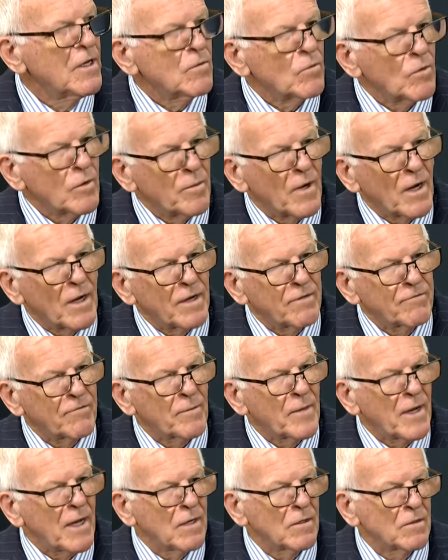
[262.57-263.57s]
We buy
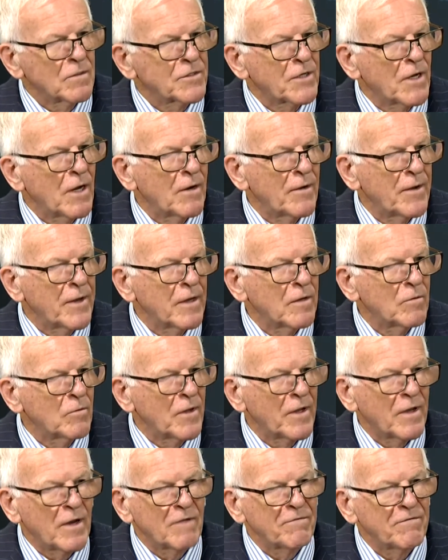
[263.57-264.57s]
from Ontario
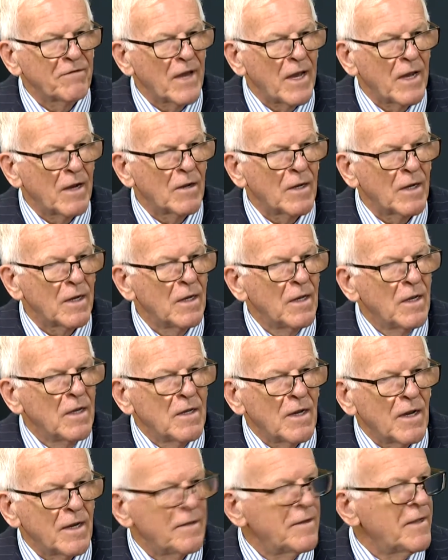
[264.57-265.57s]
with our flour,
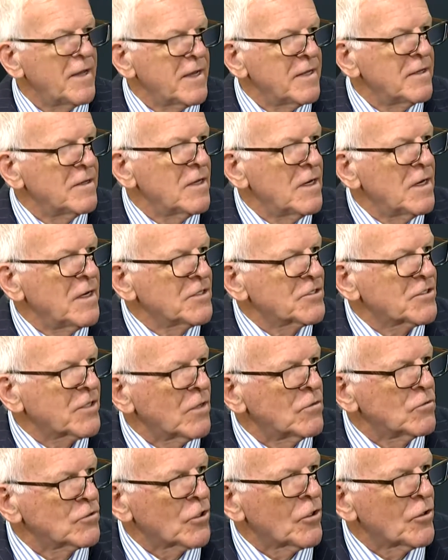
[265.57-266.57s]
and then the list
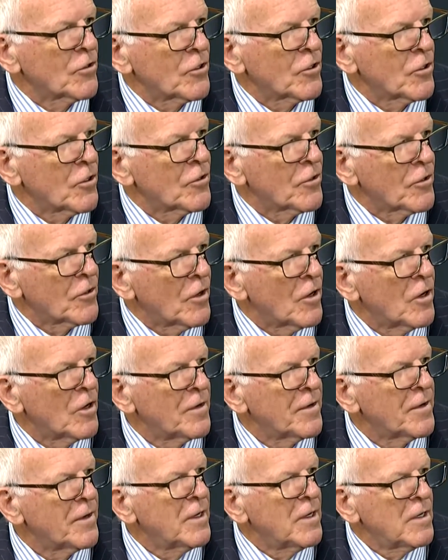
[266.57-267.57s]
goes on and on and
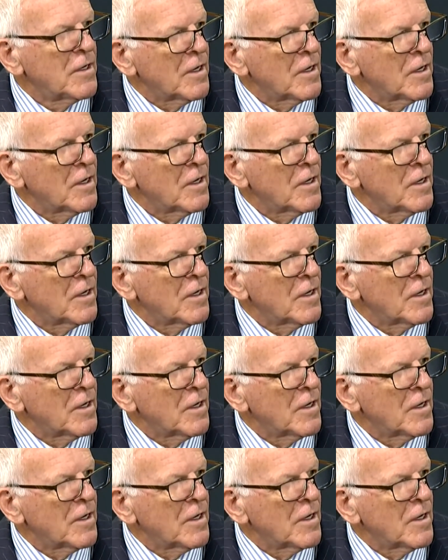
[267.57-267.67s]
on.